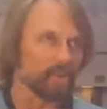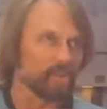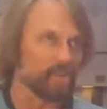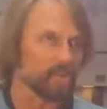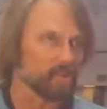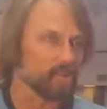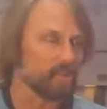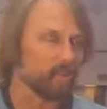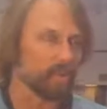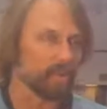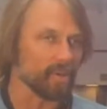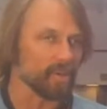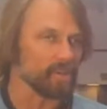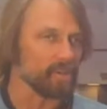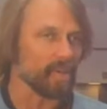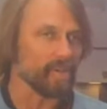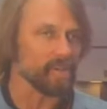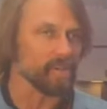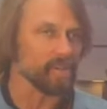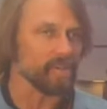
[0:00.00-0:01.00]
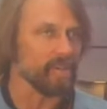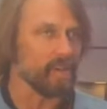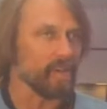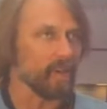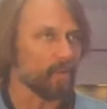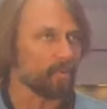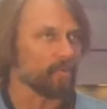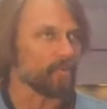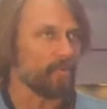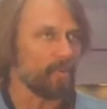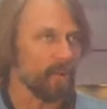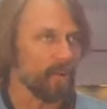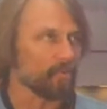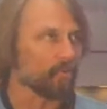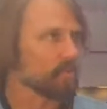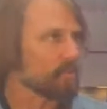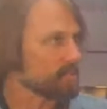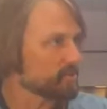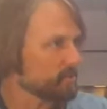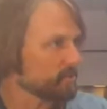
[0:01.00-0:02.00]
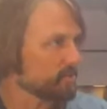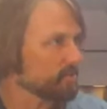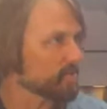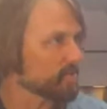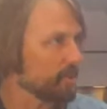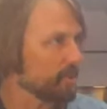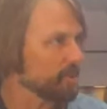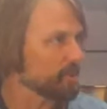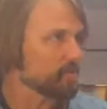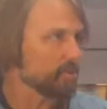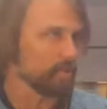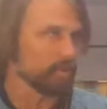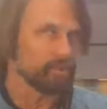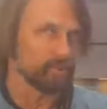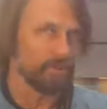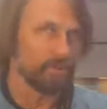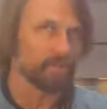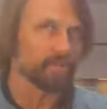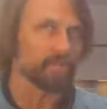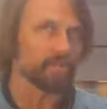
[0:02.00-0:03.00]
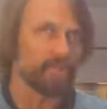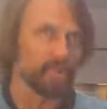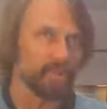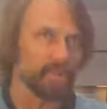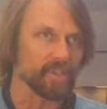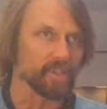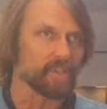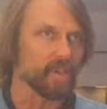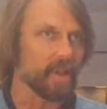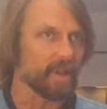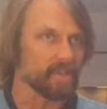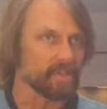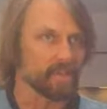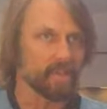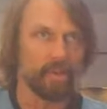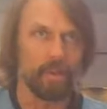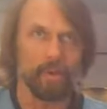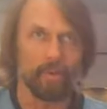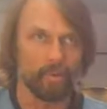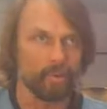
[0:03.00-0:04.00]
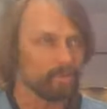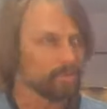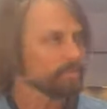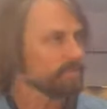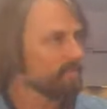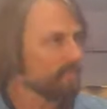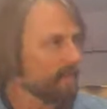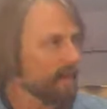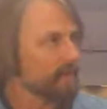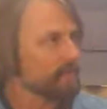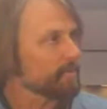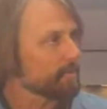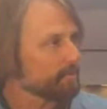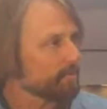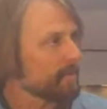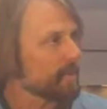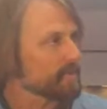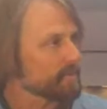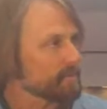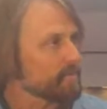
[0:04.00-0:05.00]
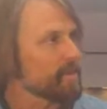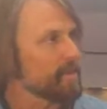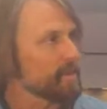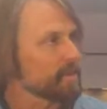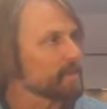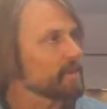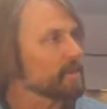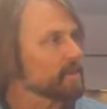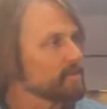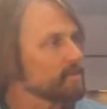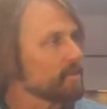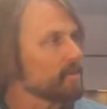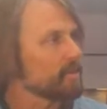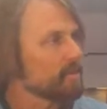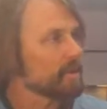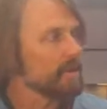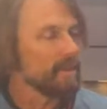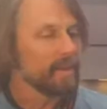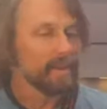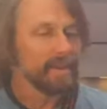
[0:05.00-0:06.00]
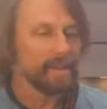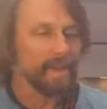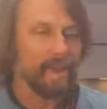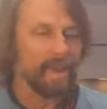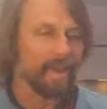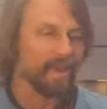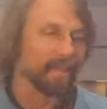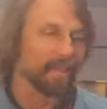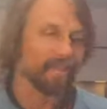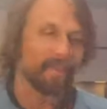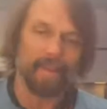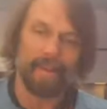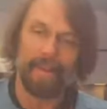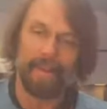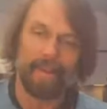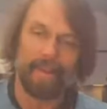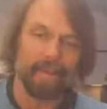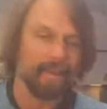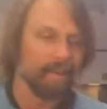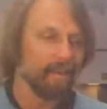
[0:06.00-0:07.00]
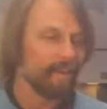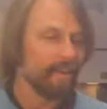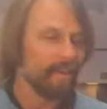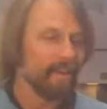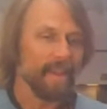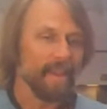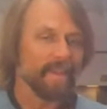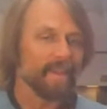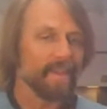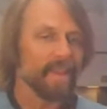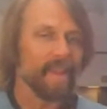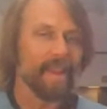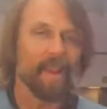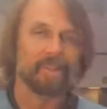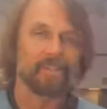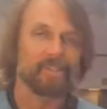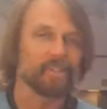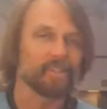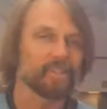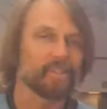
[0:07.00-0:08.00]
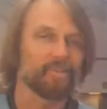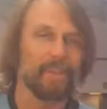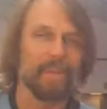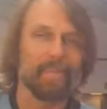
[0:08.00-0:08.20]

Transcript: is his organization that helps fund research and also trips for these guys to go find some healing. So yeah, and anything else, just